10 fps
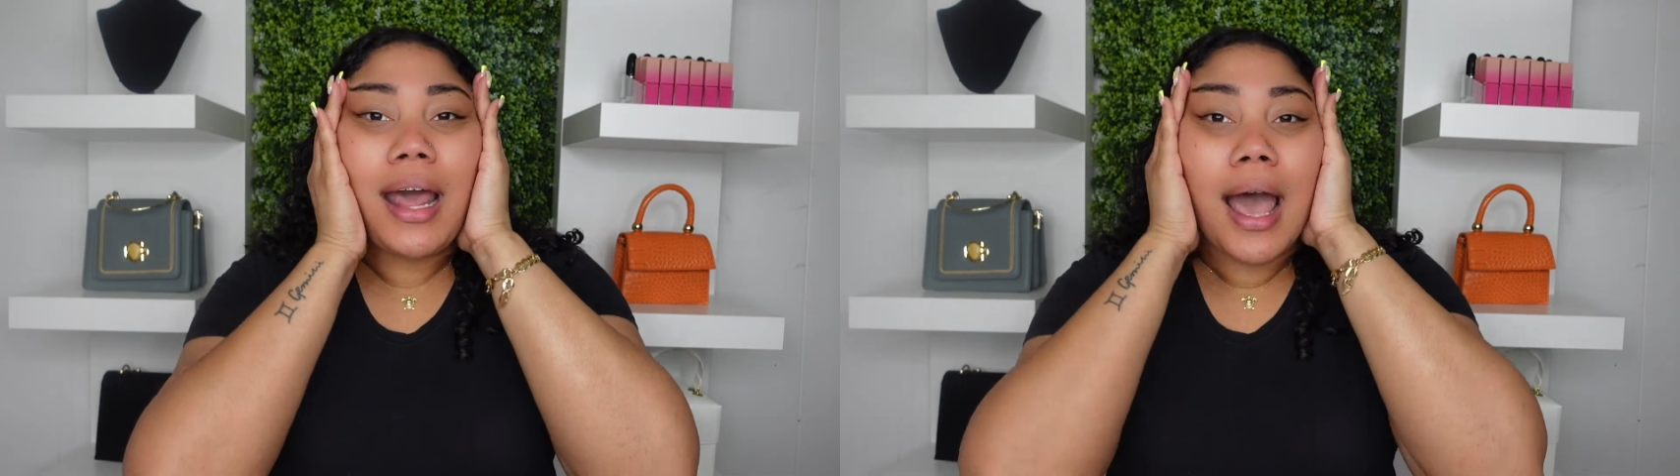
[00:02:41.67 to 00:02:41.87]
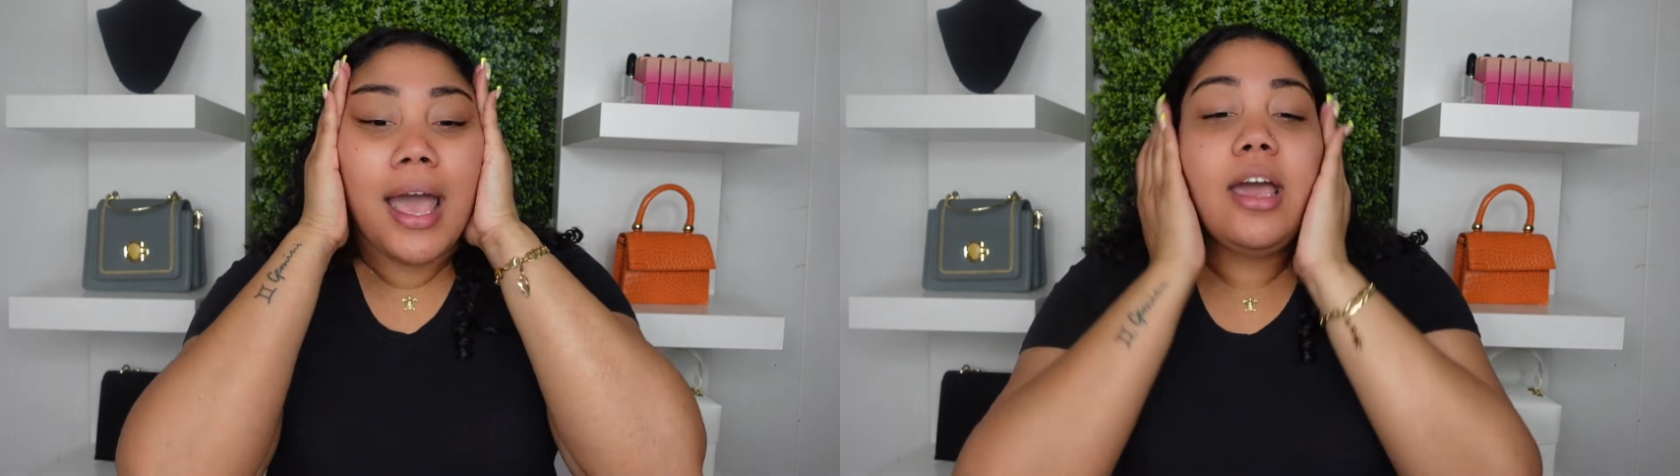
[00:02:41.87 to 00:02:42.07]

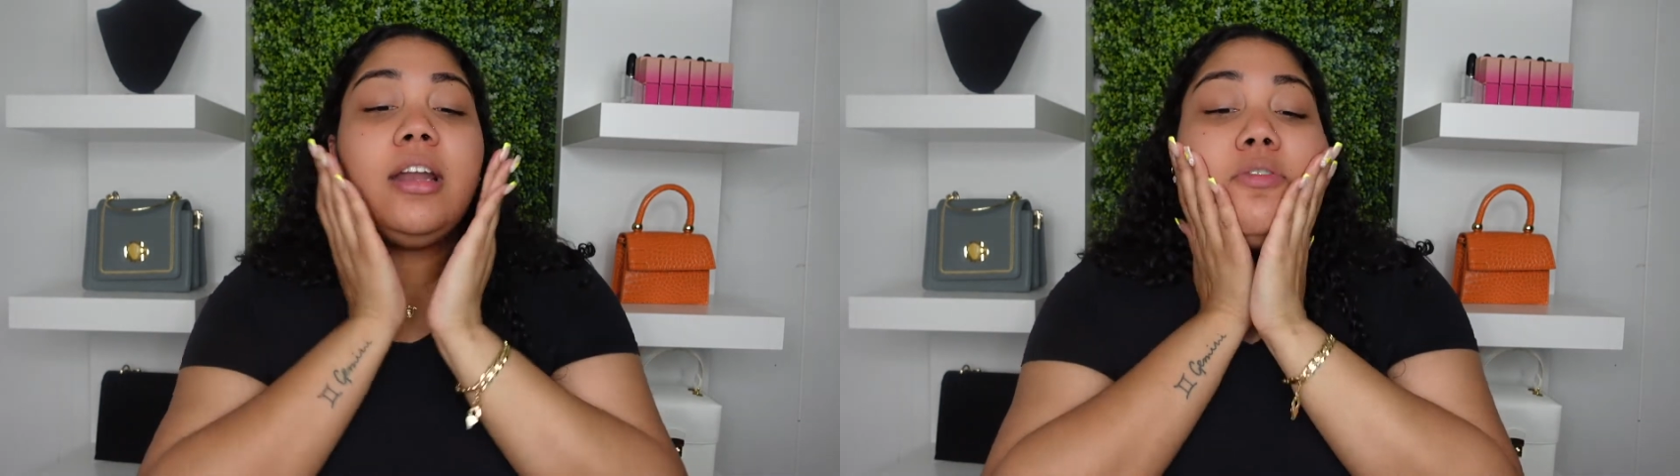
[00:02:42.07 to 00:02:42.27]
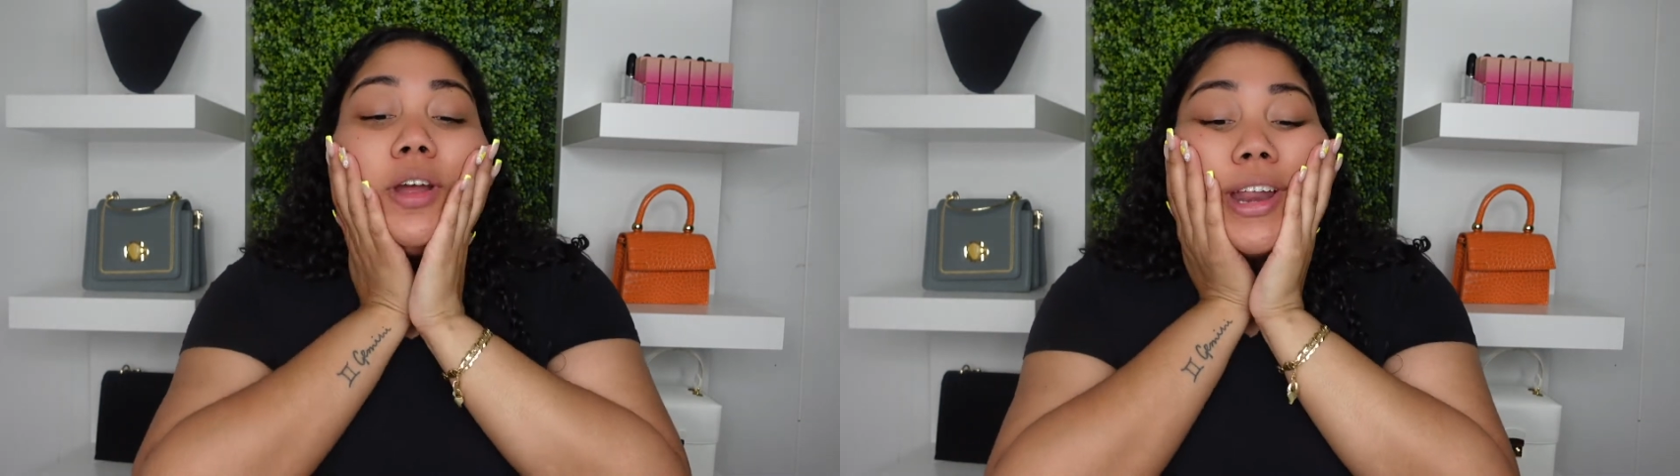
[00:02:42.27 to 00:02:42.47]
I had
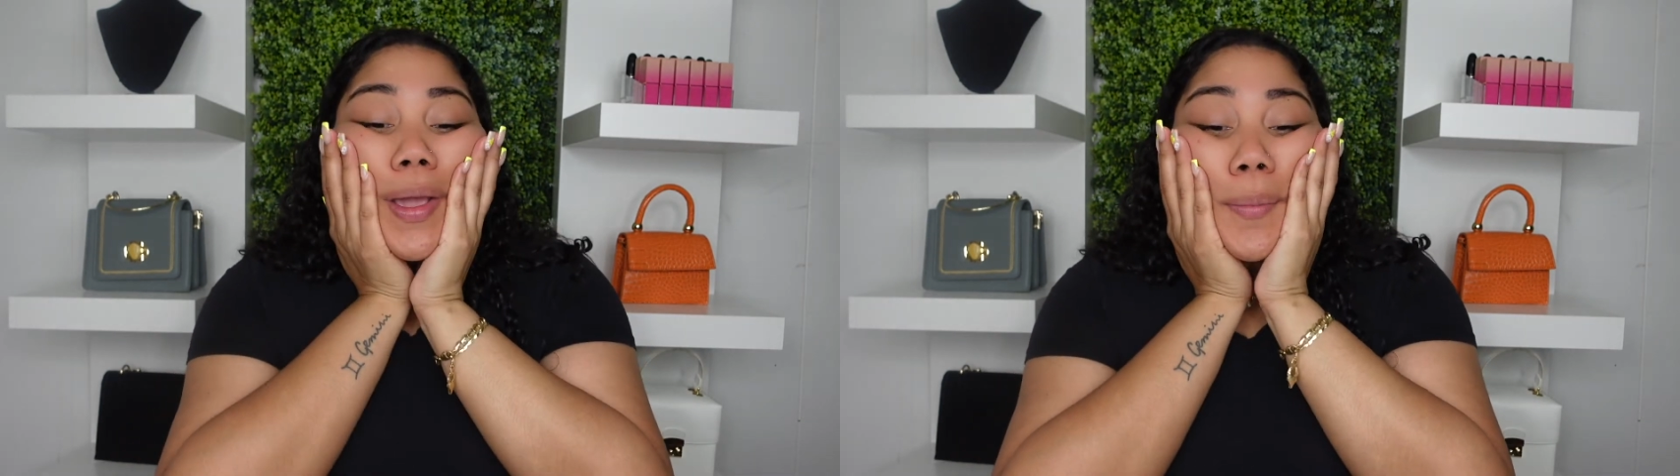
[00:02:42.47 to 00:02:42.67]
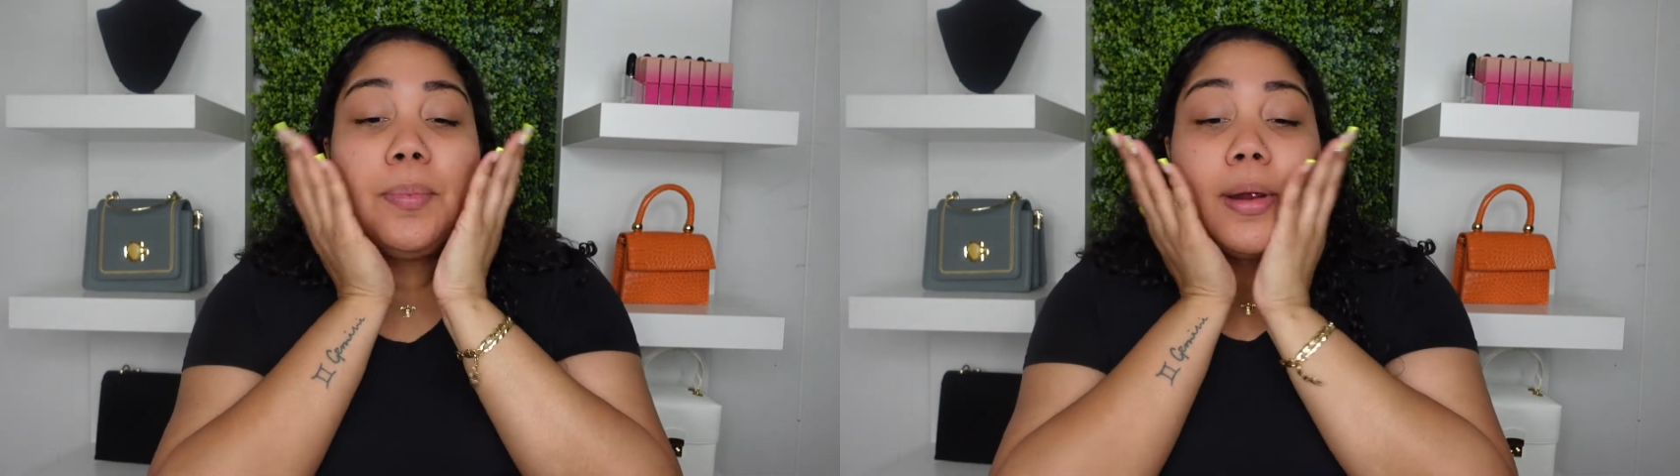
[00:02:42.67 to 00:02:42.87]

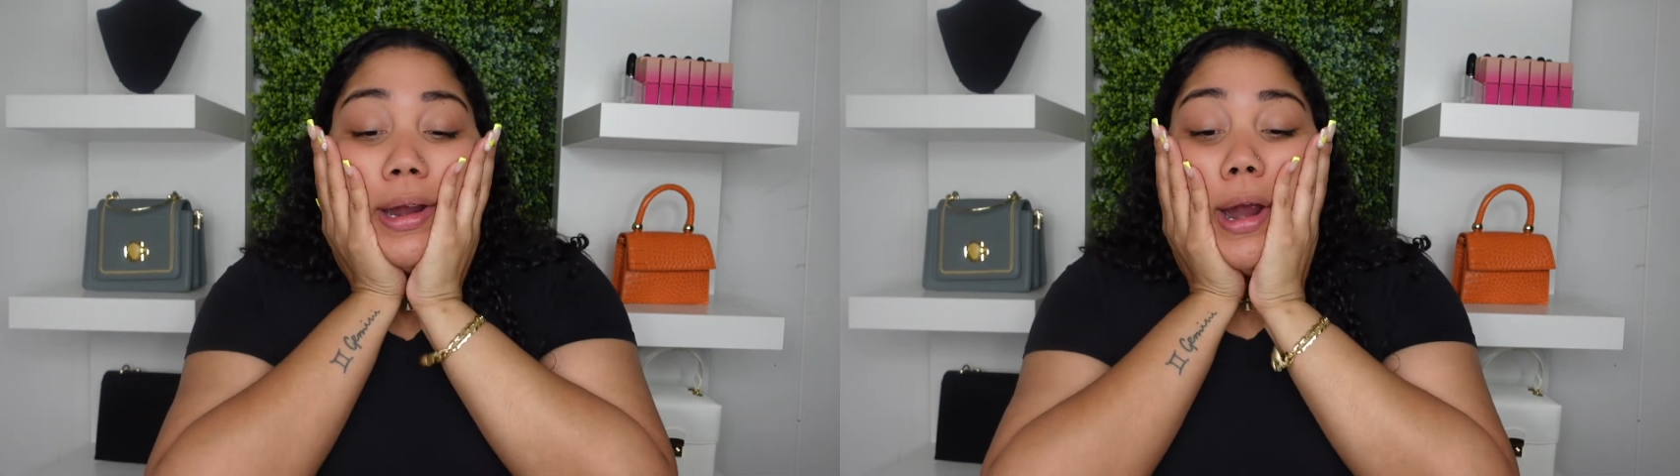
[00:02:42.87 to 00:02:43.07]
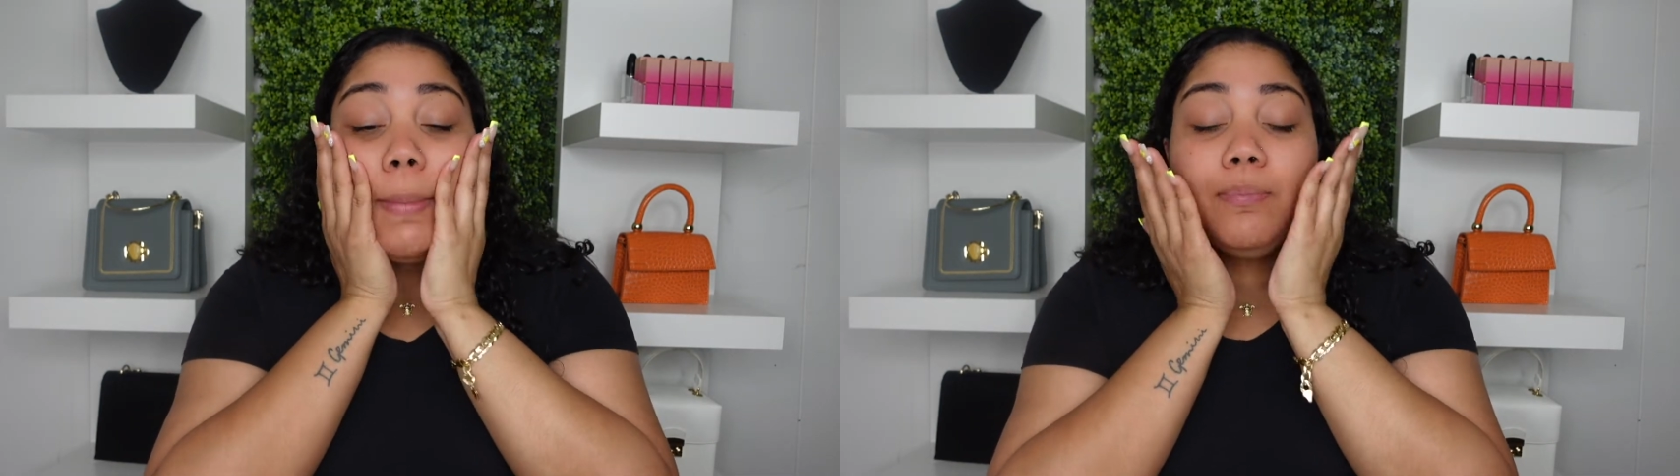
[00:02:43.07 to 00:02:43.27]
already
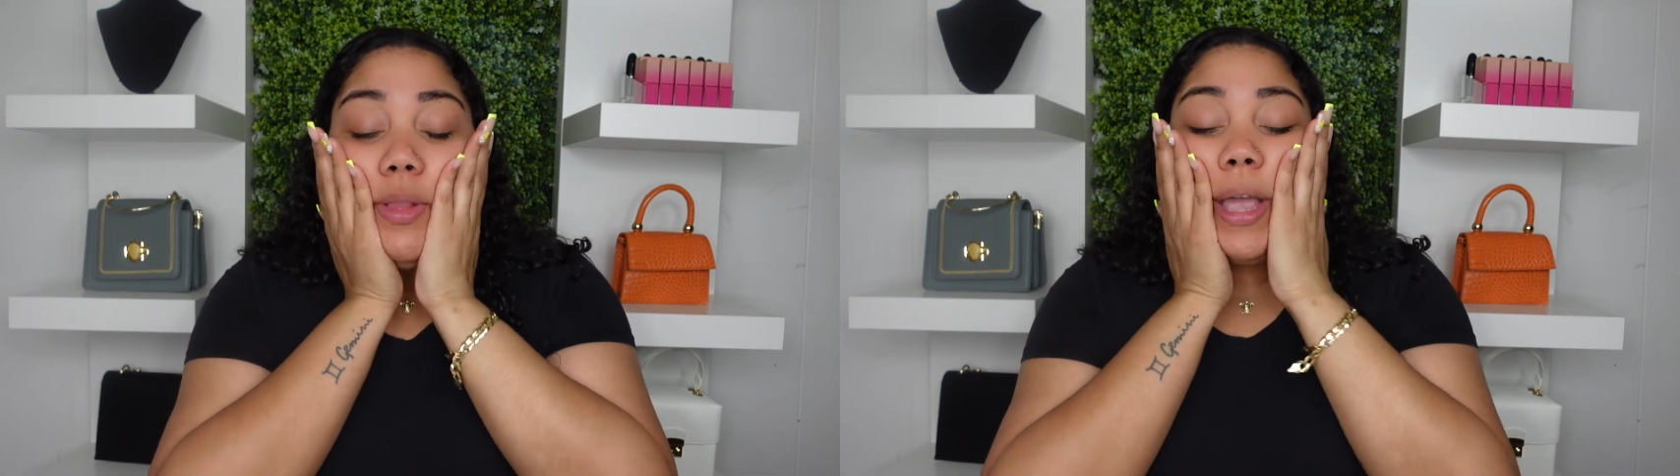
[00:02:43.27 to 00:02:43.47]
prepped